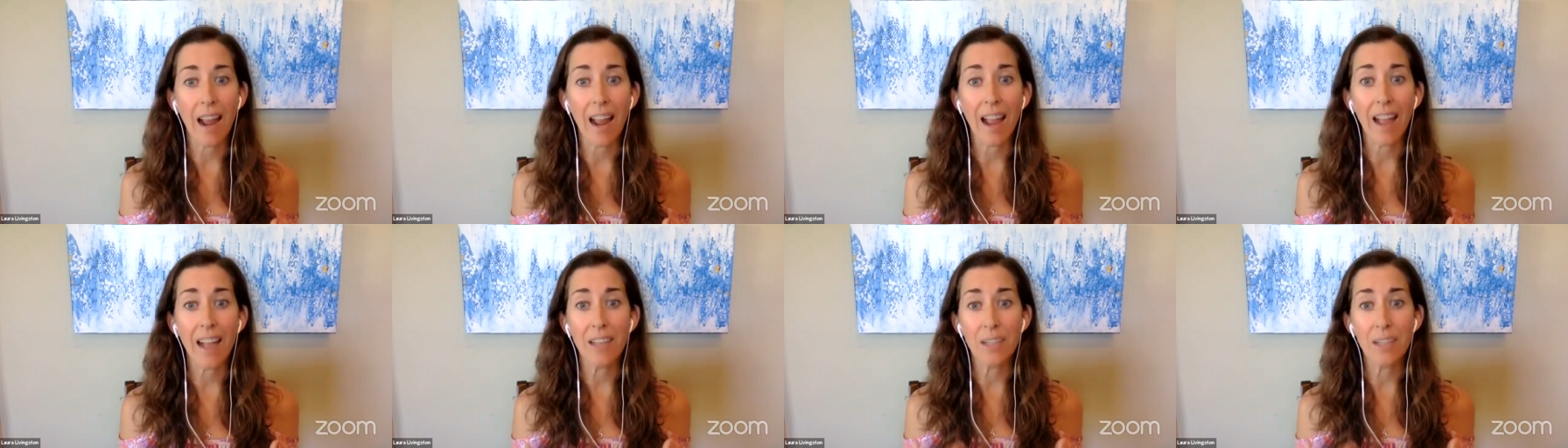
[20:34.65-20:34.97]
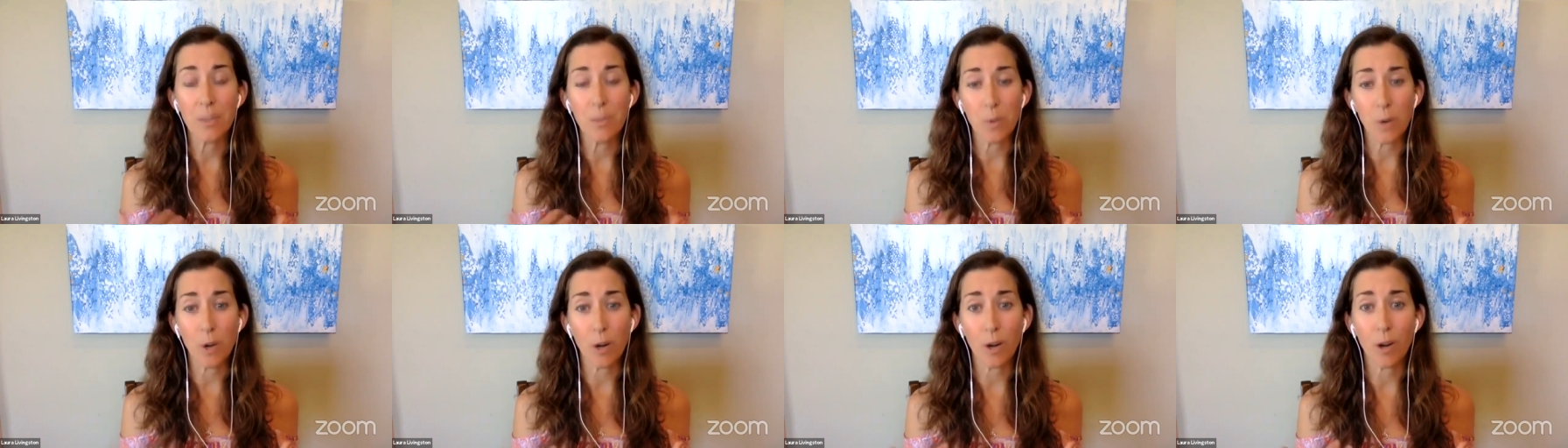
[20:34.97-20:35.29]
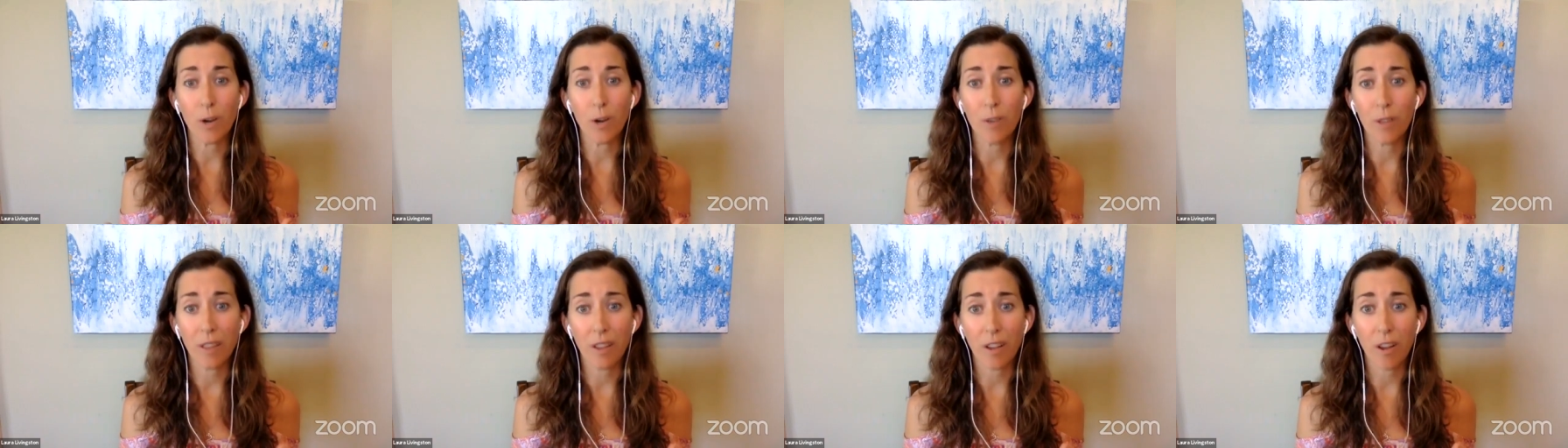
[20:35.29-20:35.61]
I had to work
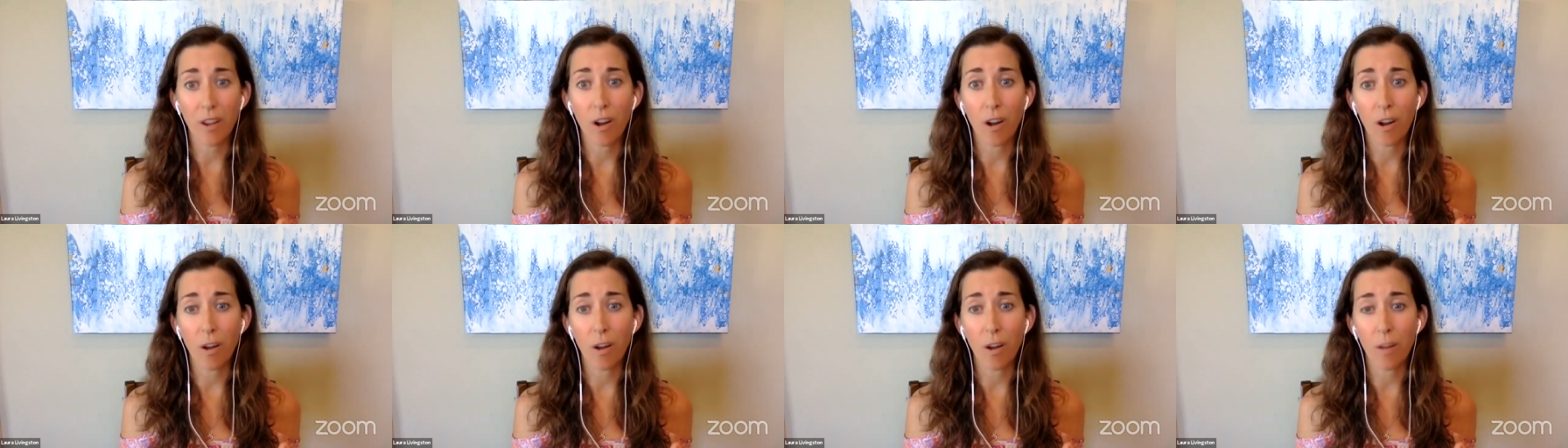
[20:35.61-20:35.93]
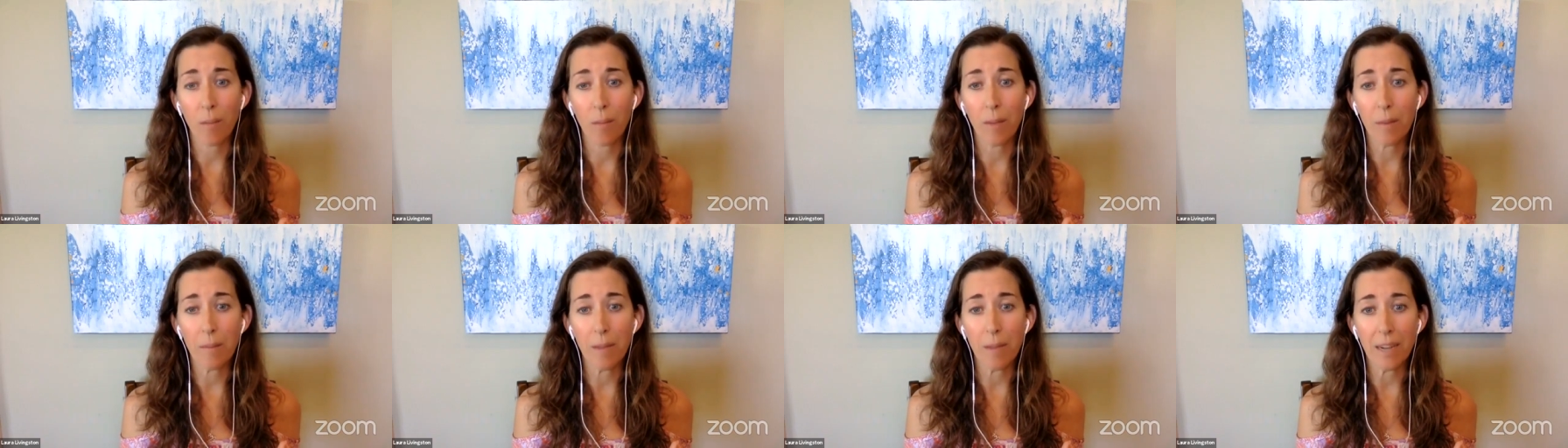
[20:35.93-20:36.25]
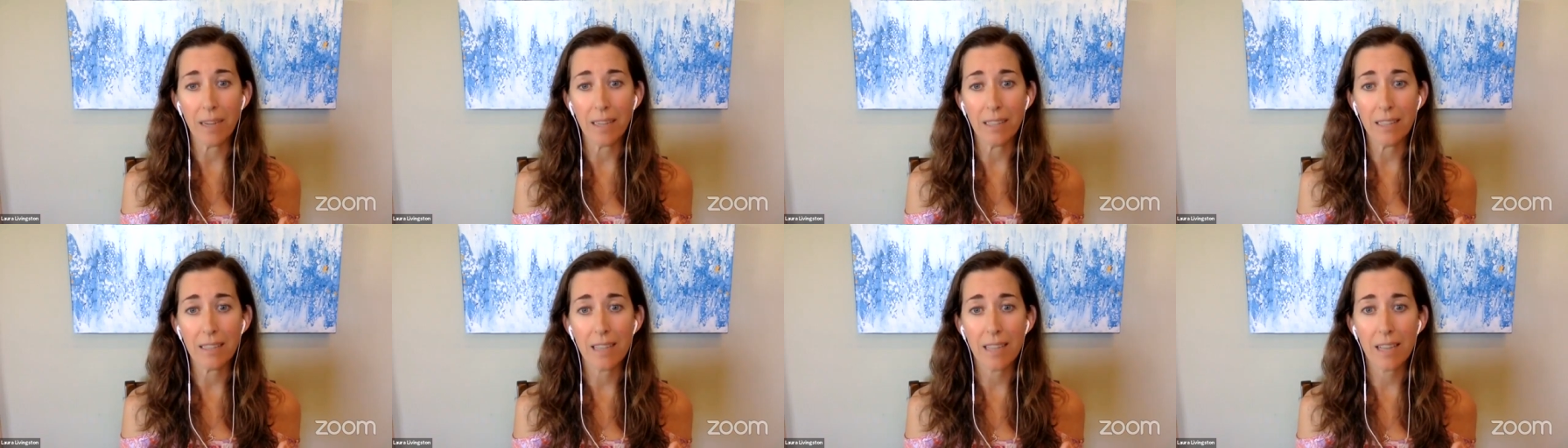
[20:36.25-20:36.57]
really hard on my
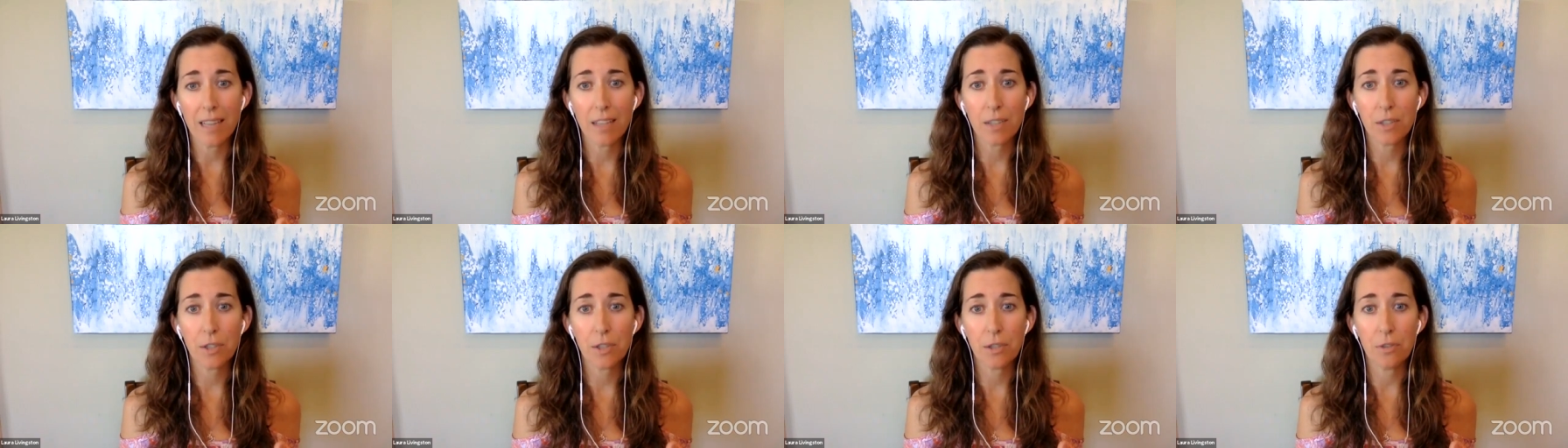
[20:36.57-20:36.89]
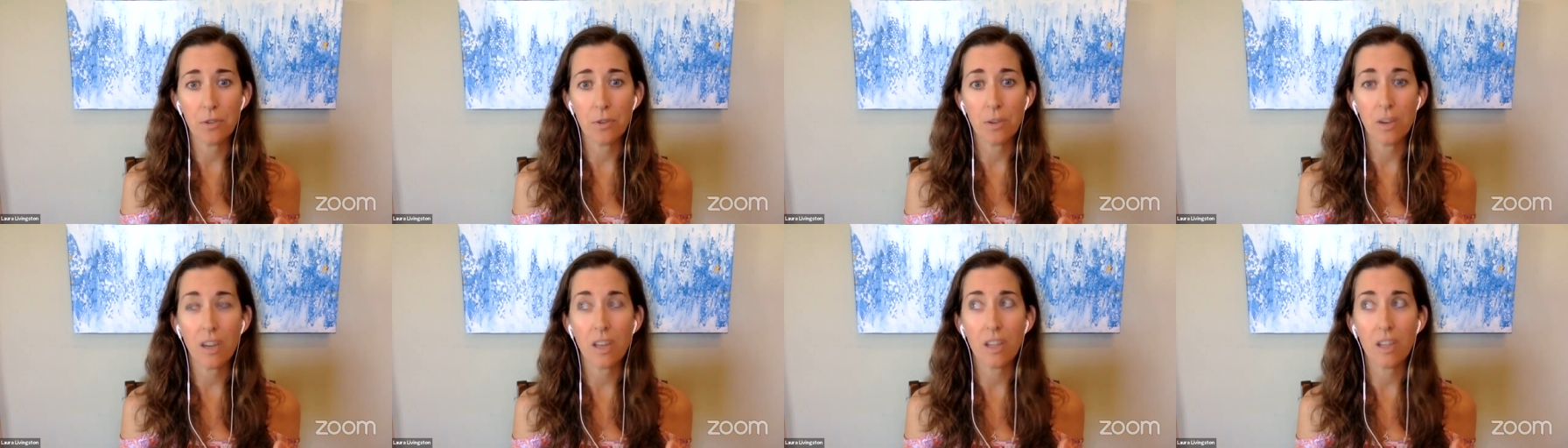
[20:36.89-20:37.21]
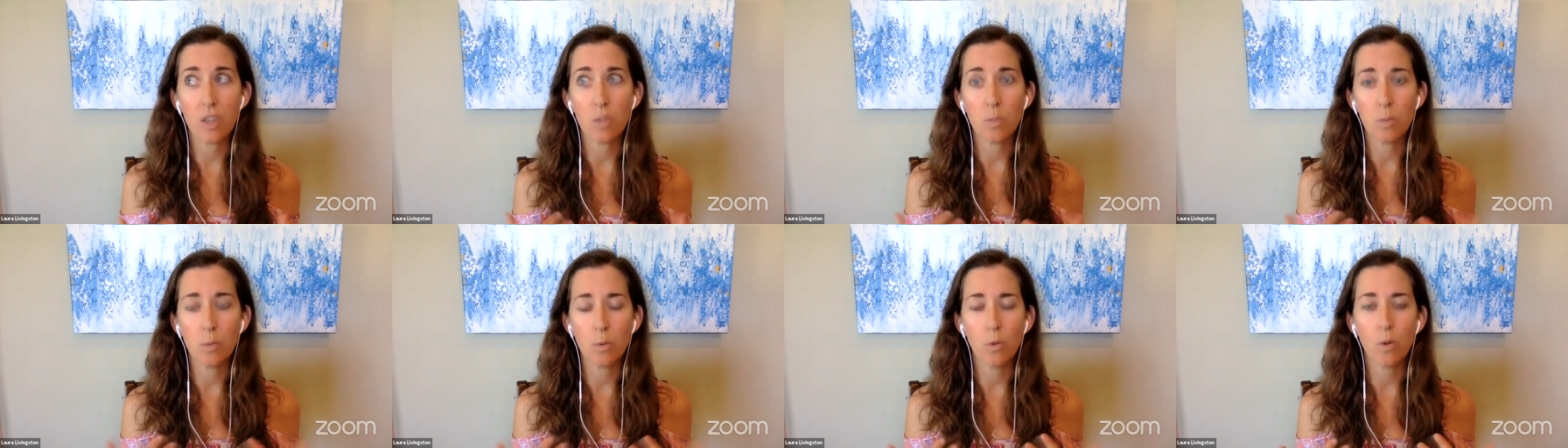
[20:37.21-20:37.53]
mindset to
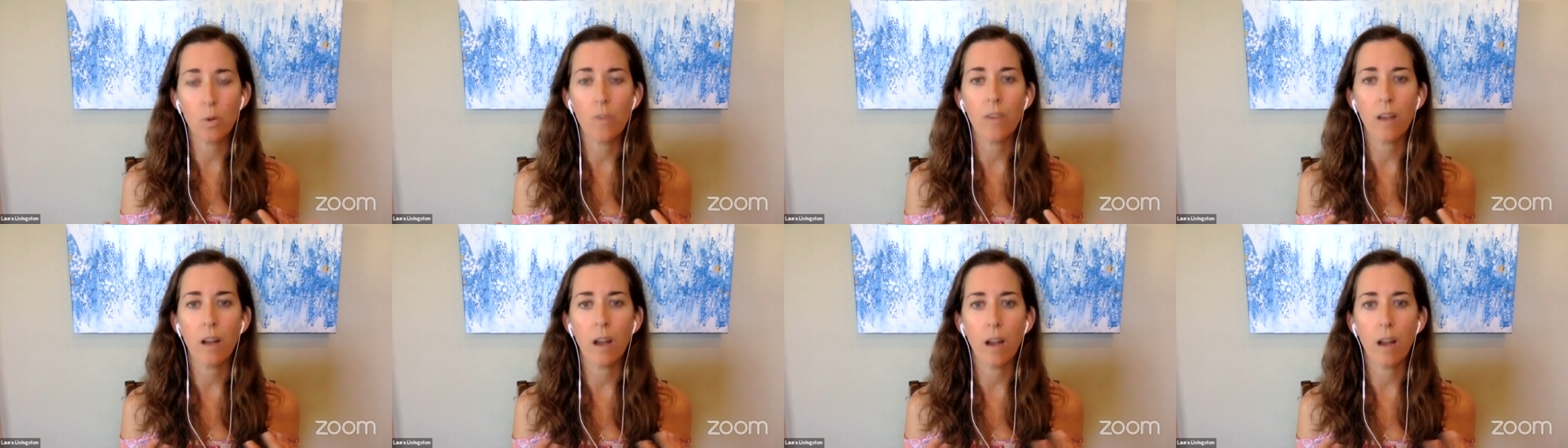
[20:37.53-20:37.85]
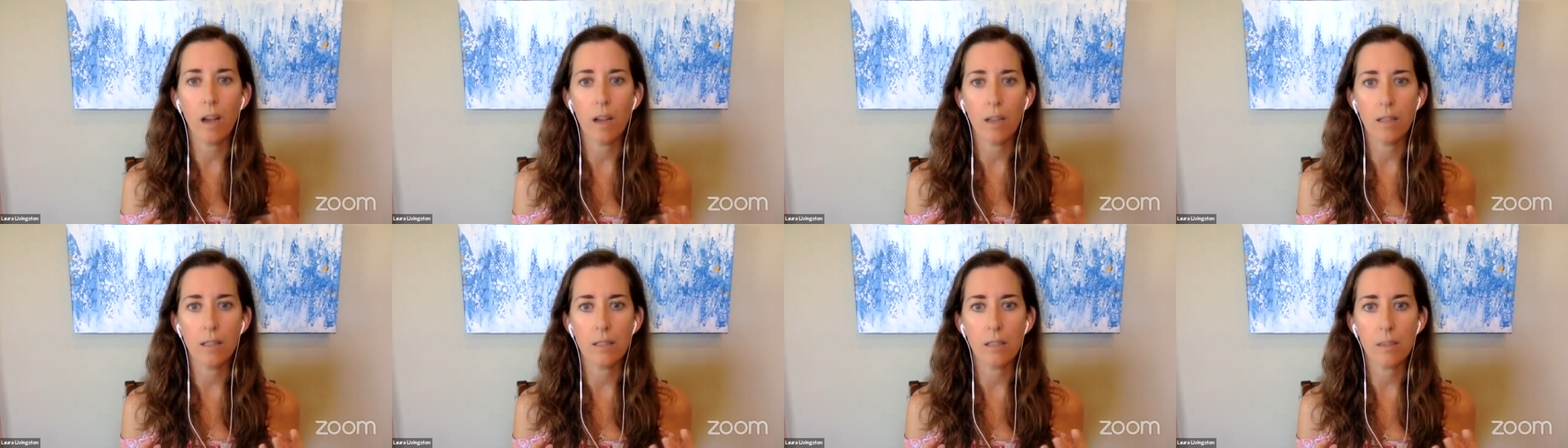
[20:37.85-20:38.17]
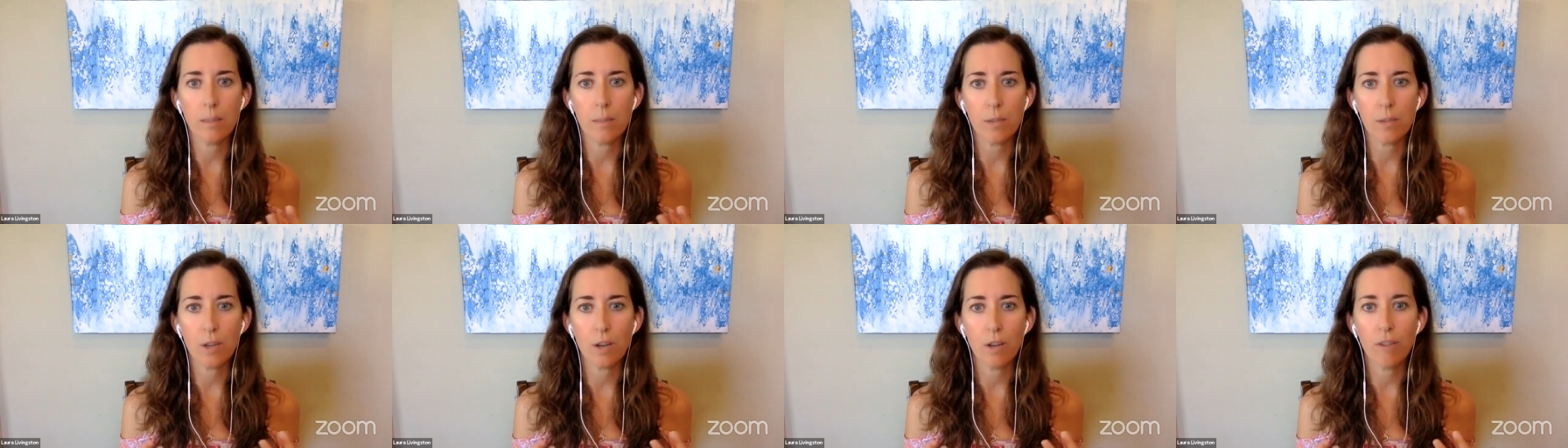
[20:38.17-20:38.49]
explore the
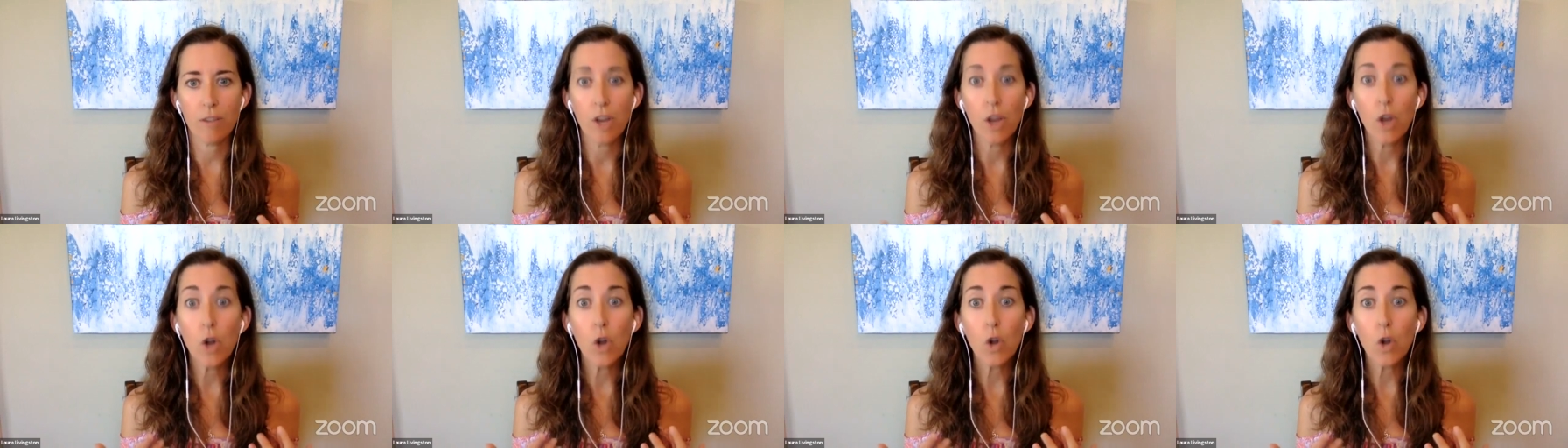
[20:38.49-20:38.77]
concept of